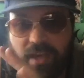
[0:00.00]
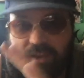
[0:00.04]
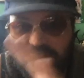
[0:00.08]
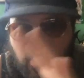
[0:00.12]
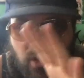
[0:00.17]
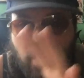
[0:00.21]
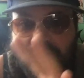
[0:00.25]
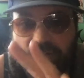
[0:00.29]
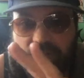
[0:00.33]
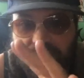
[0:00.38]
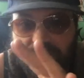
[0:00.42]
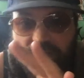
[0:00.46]

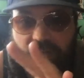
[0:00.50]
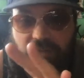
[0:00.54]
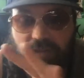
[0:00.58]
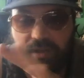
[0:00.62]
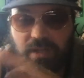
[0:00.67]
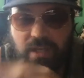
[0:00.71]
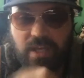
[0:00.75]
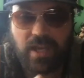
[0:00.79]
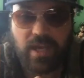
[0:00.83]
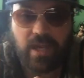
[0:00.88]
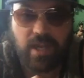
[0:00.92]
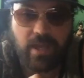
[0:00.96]
on
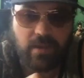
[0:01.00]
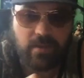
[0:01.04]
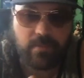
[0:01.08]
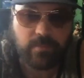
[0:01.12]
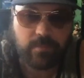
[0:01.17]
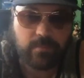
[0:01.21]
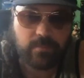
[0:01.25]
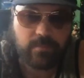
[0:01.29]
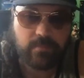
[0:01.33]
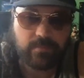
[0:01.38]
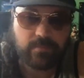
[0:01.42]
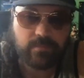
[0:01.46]
Stephen King.
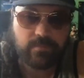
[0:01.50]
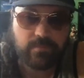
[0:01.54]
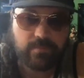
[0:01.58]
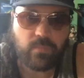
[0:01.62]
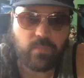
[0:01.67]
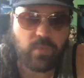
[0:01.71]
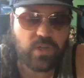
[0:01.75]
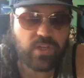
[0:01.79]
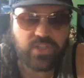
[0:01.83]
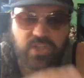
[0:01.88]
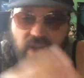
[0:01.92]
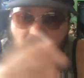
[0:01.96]

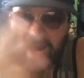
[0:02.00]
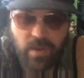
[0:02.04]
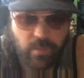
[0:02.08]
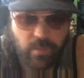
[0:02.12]
I